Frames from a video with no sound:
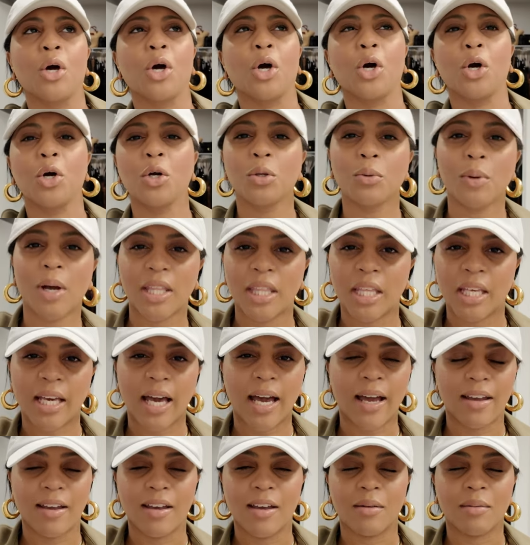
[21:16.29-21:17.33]
who do I think
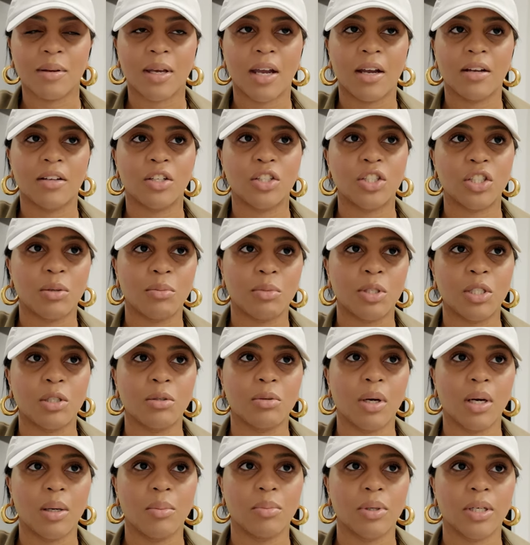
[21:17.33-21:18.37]
I am carrying a Jimmy
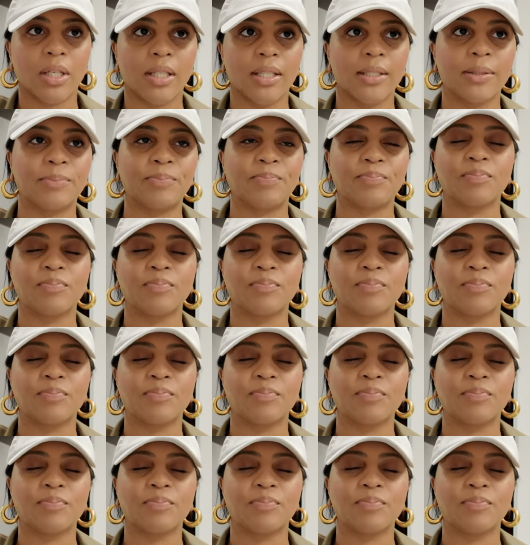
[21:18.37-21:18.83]
Choo umbrella?